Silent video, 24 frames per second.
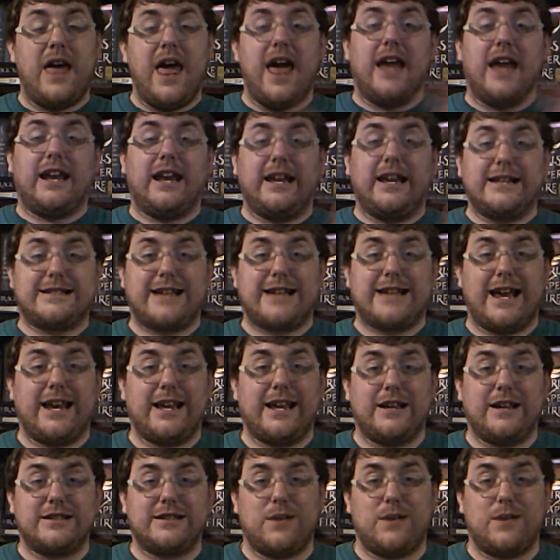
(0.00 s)
and he's
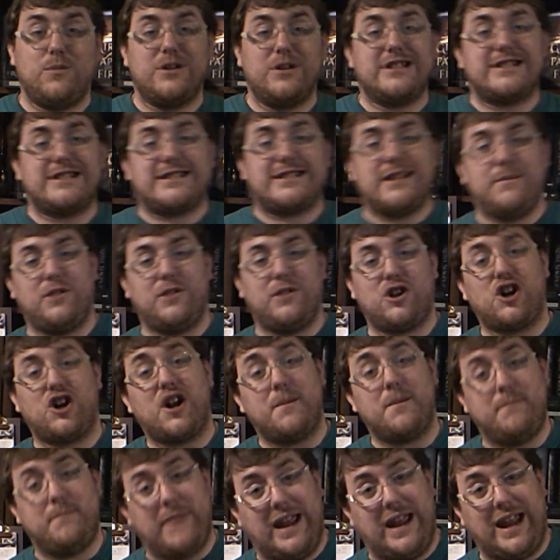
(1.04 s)
dating someone similar to
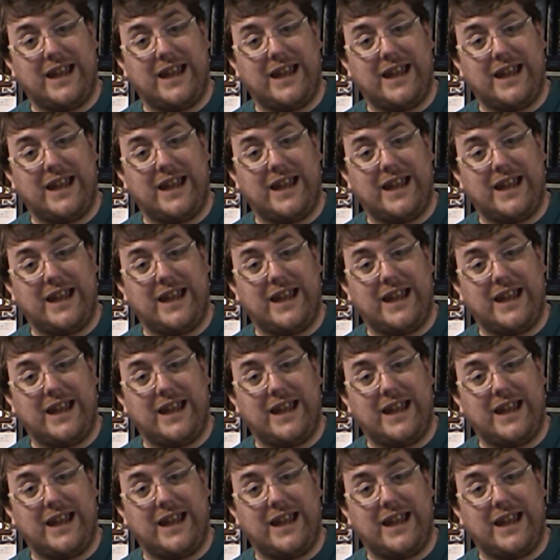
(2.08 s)
me.